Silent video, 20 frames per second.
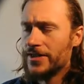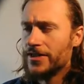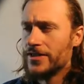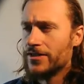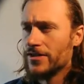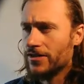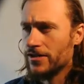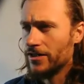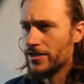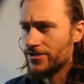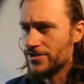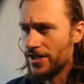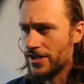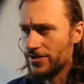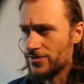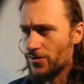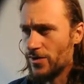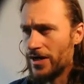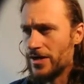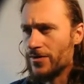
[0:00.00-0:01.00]
The color
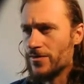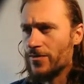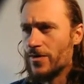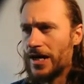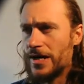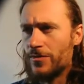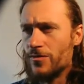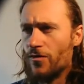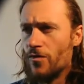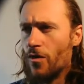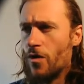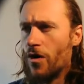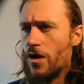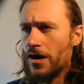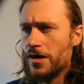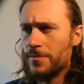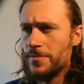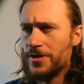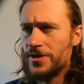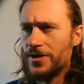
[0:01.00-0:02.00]
change way
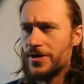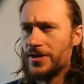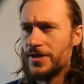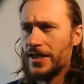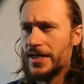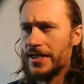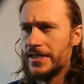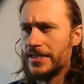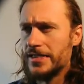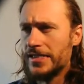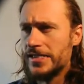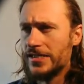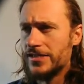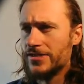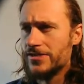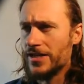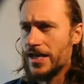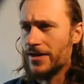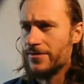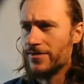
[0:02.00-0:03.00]
warmer, and
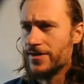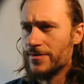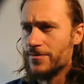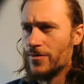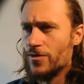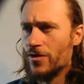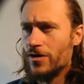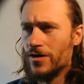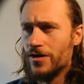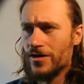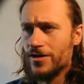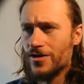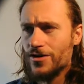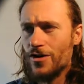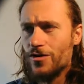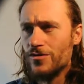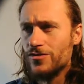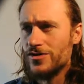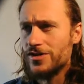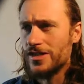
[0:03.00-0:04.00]
he's having more
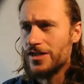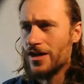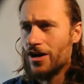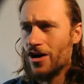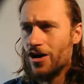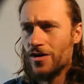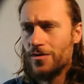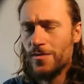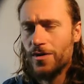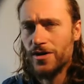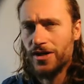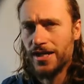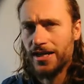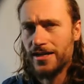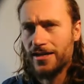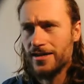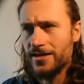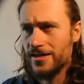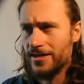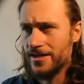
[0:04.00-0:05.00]
cozy
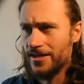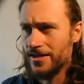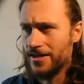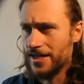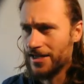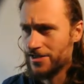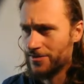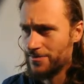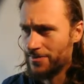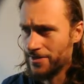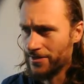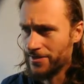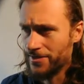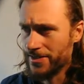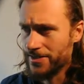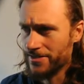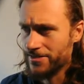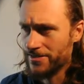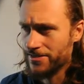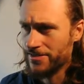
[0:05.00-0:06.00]
harmonic
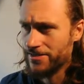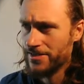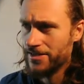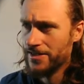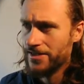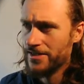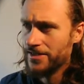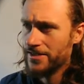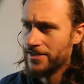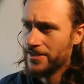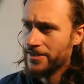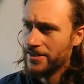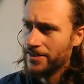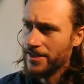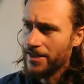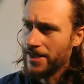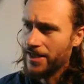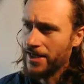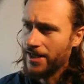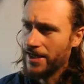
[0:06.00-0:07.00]
experience.
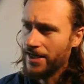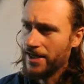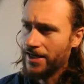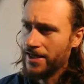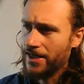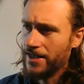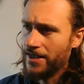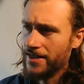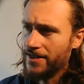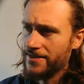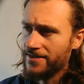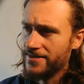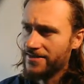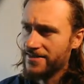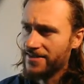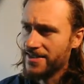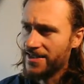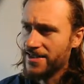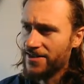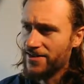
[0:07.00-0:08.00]
And
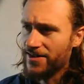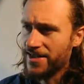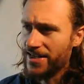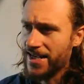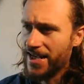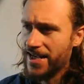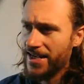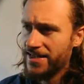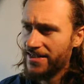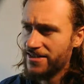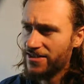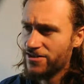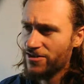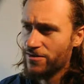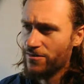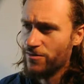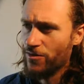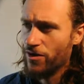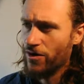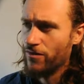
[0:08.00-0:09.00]
here again
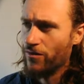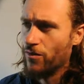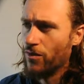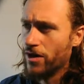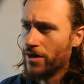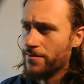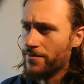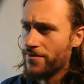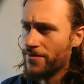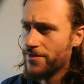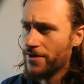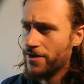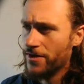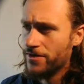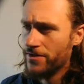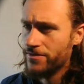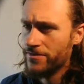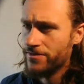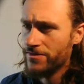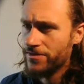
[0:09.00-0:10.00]
some more warm
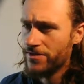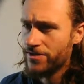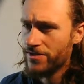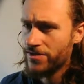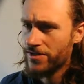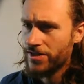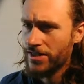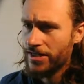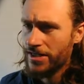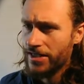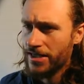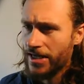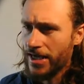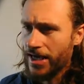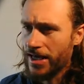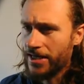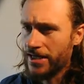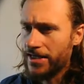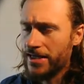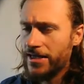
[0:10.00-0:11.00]
tones,
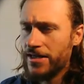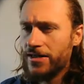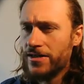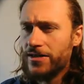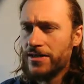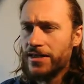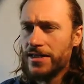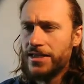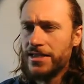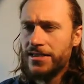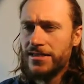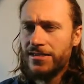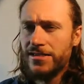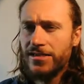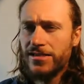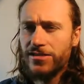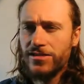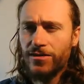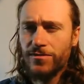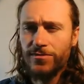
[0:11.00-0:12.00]
and here he
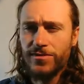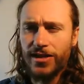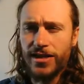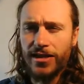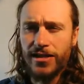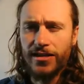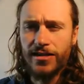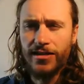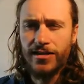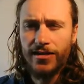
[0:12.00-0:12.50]
sees something